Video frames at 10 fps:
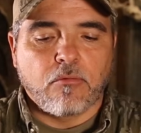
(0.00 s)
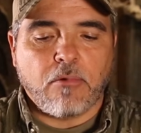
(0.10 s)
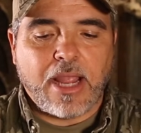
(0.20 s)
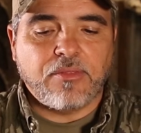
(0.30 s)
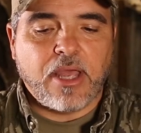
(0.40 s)

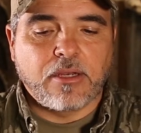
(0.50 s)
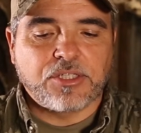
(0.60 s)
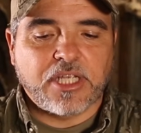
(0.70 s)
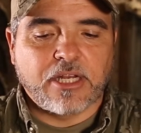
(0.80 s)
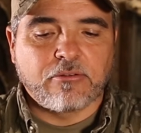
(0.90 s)
right down the
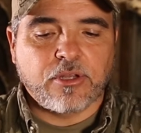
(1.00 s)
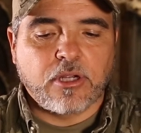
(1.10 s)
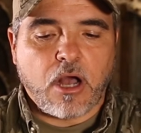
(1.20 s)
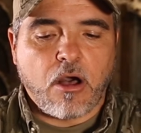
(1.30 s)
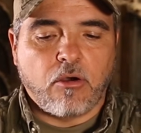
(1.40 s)
center of the
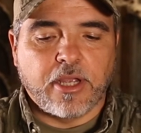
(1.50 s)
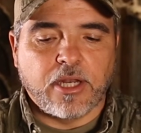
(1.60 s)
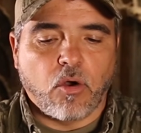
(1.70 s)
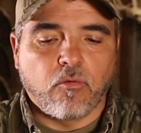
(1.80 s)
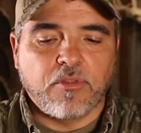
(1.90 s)
call and
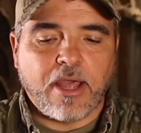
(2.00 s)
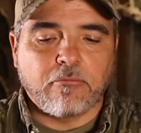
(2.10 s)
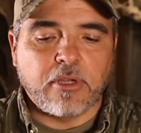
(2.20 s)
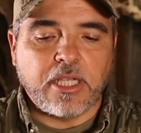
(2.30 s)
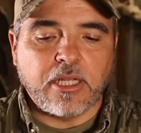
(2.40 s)
over that
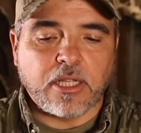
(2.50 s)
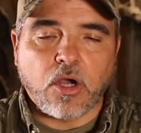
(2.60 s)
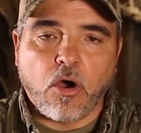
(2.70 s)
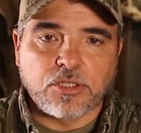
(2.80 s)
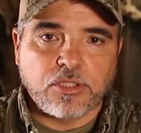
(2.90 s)
reed and
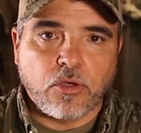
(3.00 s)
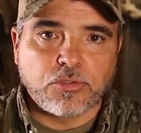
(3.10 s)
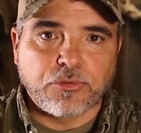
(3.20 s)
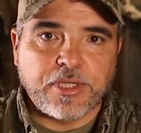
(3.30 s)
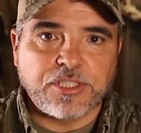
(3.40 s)
causing
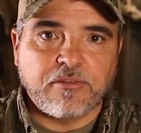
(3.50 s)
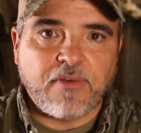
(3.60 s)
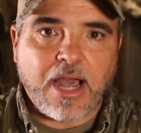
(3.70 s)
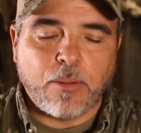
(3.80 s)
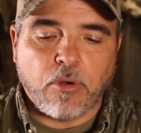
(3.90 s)
those reeds to
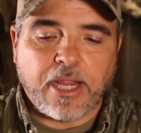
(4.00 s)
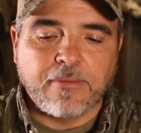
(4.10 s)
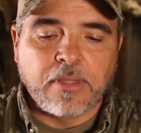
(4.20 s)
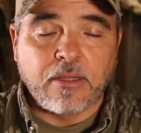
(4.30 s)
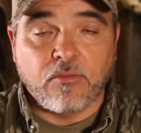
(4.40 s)
vibrate.
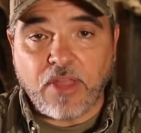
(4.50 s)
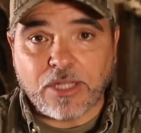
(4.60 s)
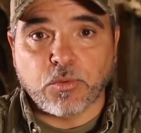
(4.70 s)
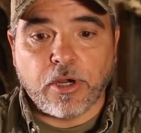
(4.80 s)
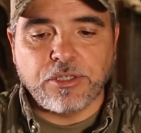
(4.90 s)

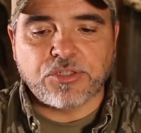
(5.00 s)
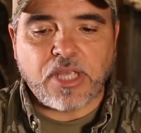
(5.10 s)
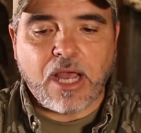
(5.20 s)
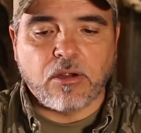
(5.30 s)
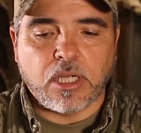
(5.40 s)
That's where your
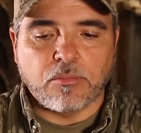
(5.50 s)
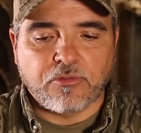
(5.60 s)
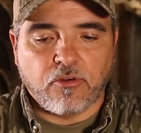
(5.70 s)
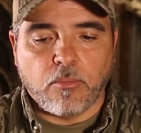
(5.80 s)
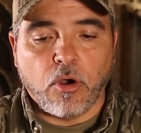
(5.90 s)
sound comes
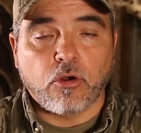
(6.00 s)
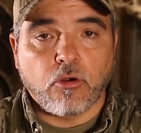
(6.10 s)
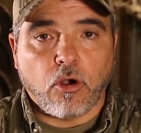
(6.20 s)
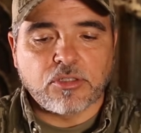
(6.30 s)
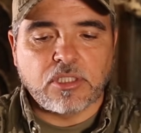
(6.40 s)
from,
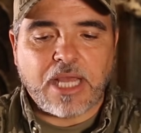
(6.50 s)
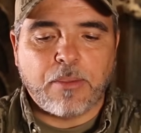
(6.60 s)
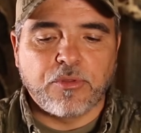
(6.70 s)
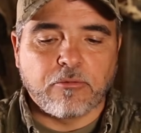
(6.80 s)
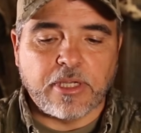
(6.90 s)
across the
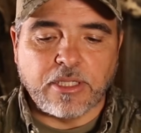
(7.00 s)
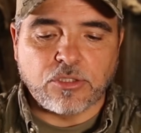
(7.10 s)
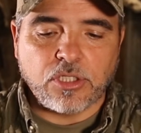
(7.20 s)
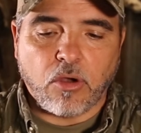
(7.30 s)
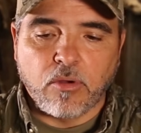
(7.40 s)
top of the reed.
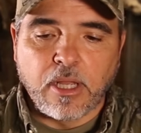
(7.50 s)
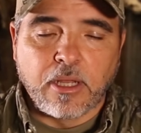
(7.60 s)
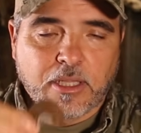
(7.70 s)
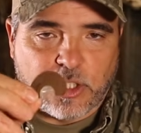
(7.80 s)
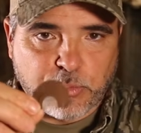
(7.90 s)
So
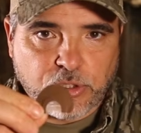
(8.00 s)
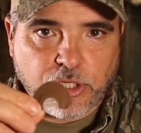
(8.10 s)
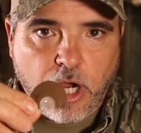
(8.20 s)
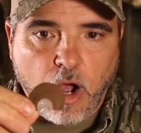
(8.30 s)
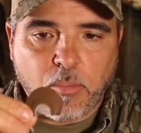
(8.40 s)
let's put the
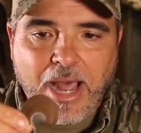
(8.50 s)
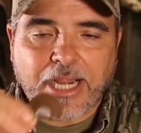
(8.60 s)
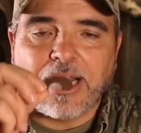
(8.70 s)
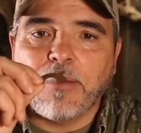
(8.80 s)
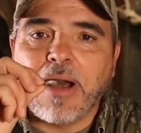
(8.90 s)
call
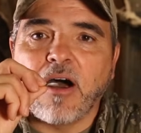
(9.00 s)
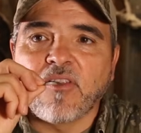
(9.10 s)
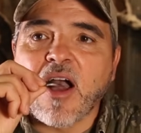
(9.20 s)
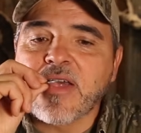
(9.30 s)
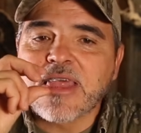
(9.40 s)
back in our mouth,
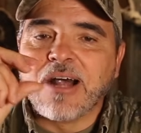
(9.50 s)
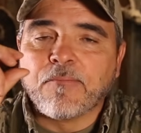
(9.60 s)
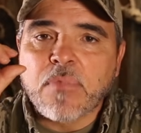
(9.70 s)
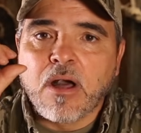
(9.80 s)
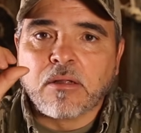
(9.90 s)

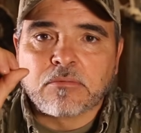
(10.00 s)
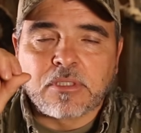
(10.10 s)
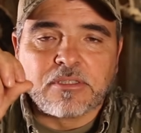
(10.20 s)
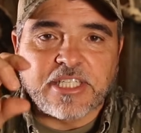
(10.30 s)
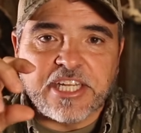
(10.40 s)

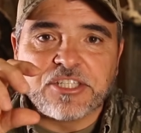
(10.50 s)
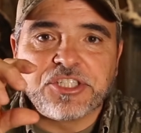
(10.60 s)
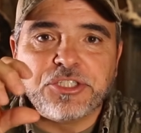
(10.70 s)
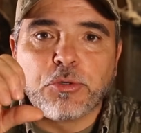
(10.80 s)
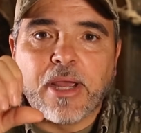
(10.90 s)
get it
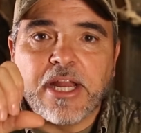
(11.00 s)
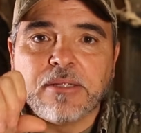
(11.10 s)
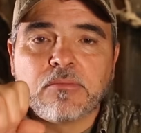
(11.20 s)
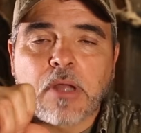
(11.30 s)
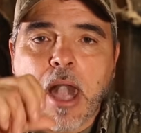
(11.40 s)

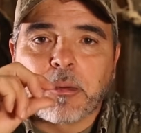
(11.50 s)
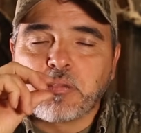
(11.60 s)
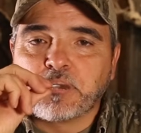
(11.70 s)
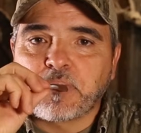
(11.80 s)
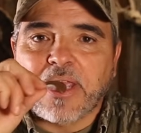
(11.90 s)
situated,
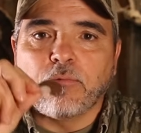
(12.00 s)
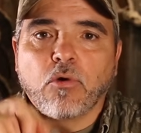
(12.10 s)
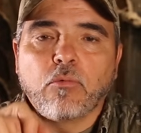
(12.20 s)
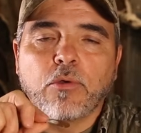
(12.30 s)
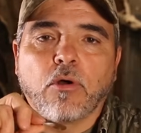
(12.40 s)
and
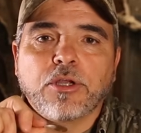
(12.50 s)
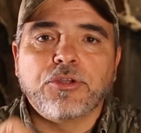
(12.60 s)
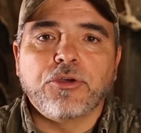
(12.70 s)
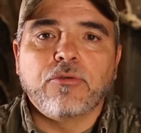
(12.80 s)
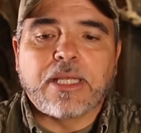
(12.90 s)
what we want to
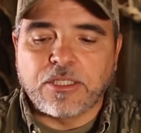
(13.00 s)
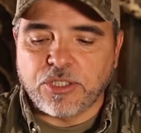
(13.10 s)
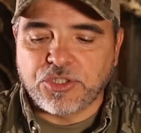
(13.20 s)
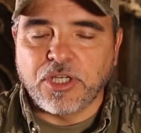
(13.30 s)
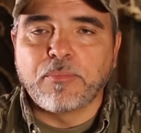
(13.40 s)
do is
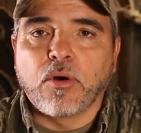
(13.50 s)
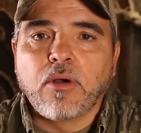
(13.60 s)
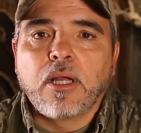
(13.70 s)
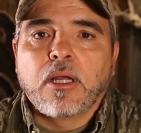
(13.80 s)
a simple,